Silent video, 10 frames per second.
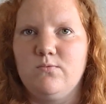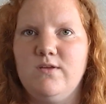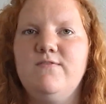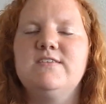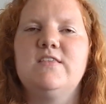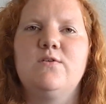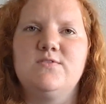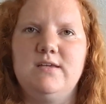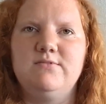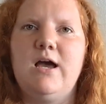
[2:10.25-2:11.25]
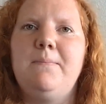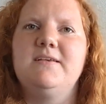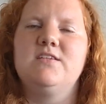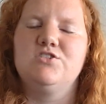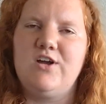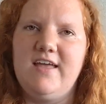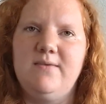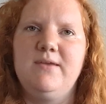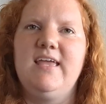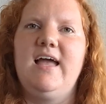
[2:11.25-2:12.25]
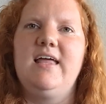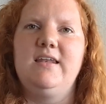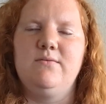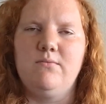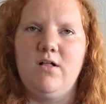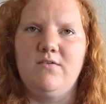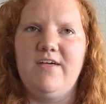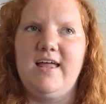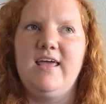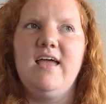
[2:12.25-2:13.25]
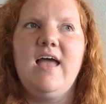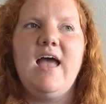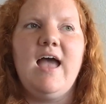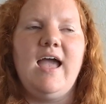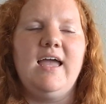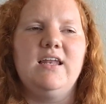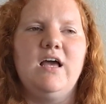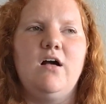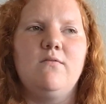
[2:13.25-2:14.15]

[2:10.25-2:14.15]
revisit those same topics and try them again, all of that. And